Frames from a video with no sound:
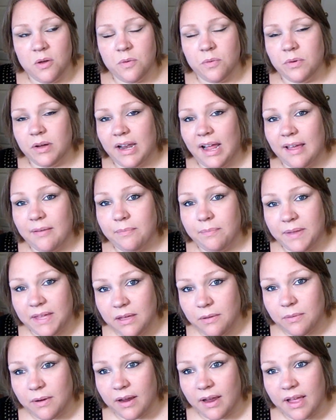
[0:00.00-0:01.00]
would I
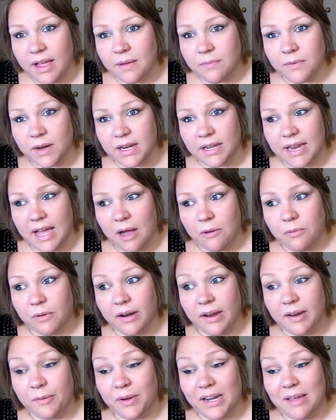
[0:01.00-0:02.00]
be where I am right now?
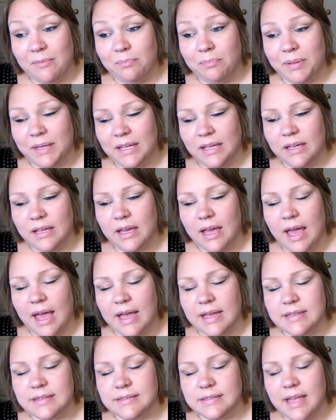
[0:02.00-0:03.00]
Would I be
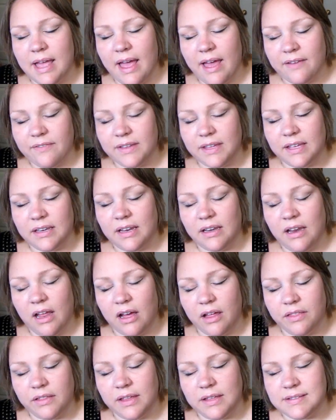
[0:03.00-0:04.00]
as heavy and
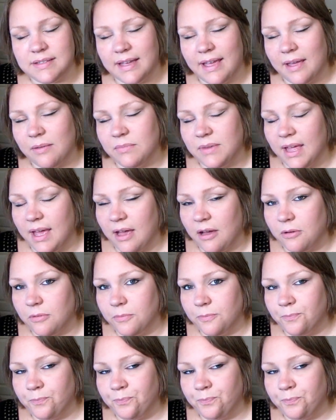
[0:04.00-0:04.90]
unhealthy as I am now?